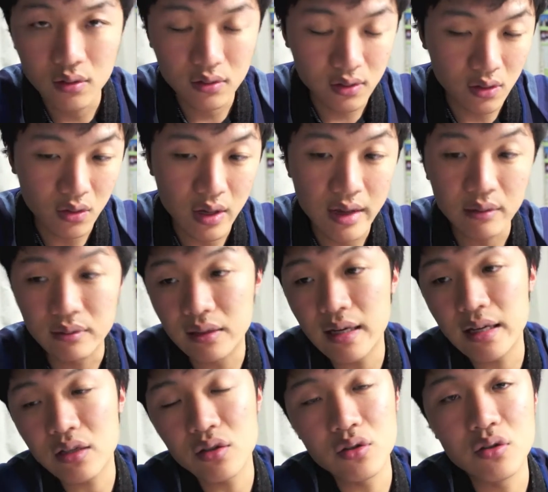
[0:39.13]
So I would
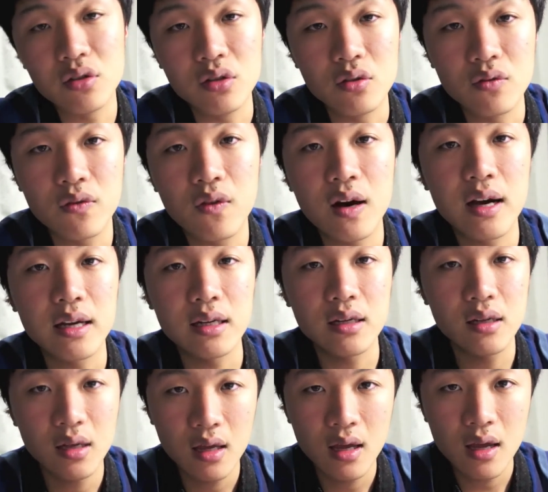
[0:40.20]
like you to
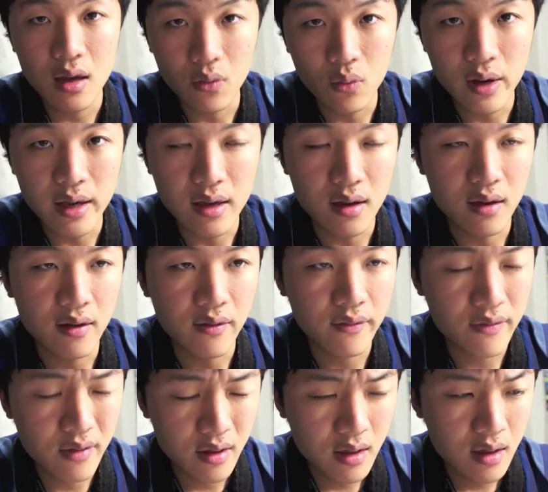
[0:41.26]
find a way
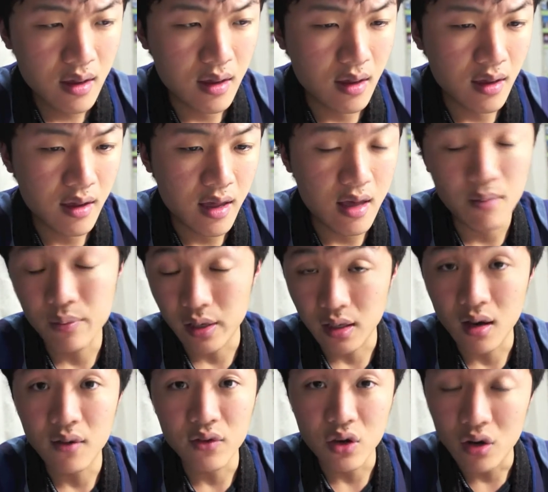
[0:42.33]
of helping
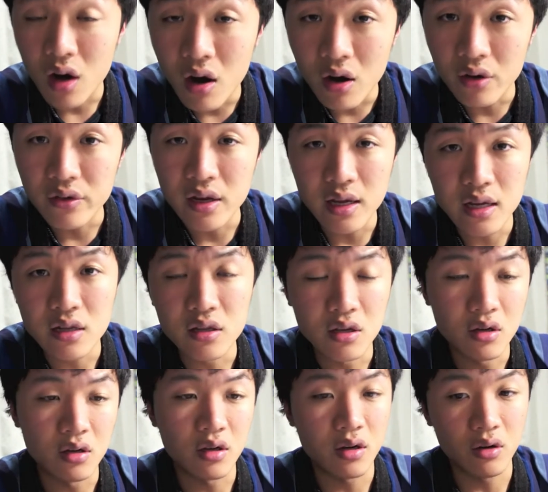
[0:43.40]
of your own in
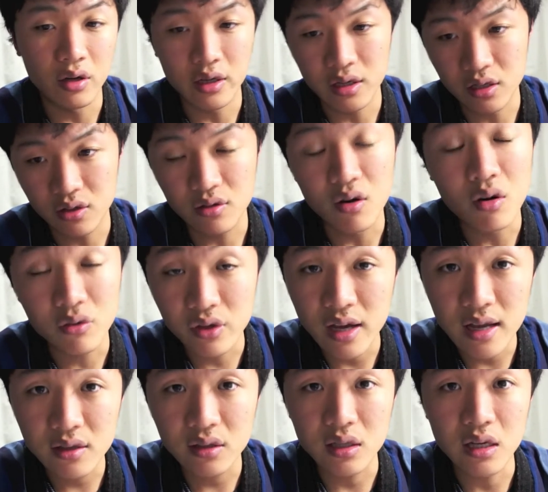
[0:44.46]
your own
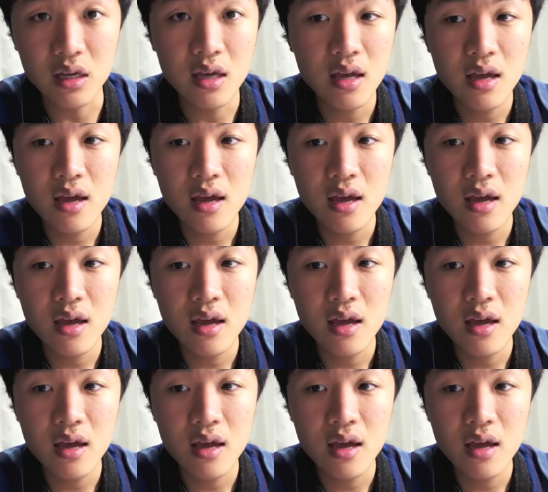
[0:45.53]
country.